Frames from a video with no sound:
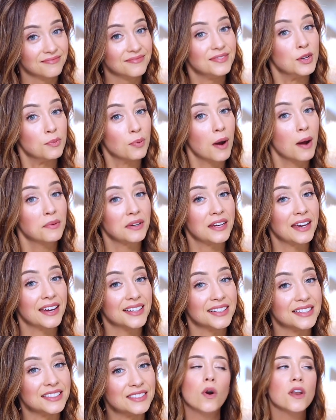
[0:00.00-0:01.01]
You probably
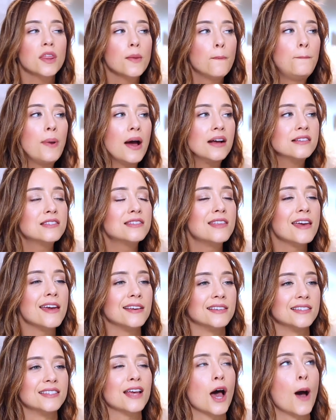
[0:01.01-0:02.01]
can. One of the best
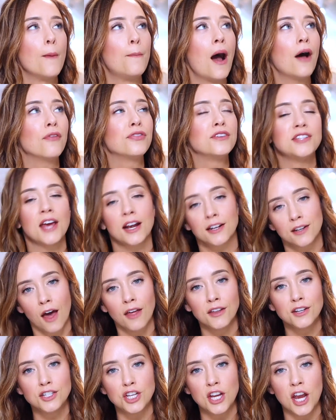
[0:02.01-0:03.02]
things about the
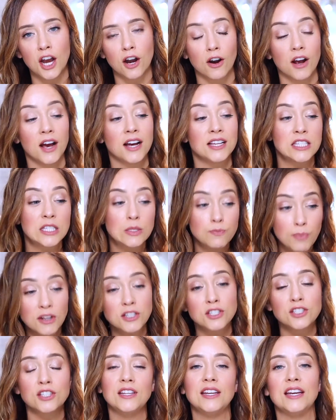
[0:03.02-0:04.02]
technology era,
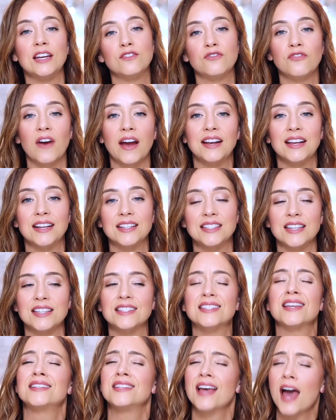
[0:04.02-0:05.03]
especially in
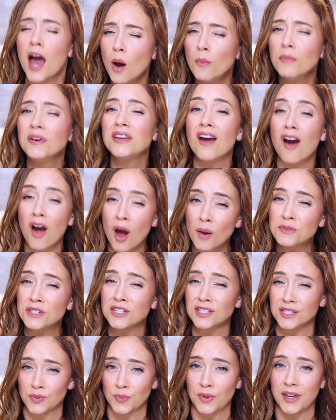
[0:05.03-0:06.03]
finances, is how many
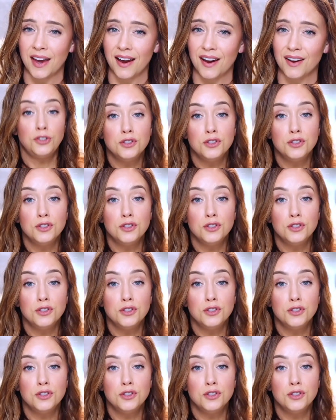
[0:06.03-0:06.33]
options we have.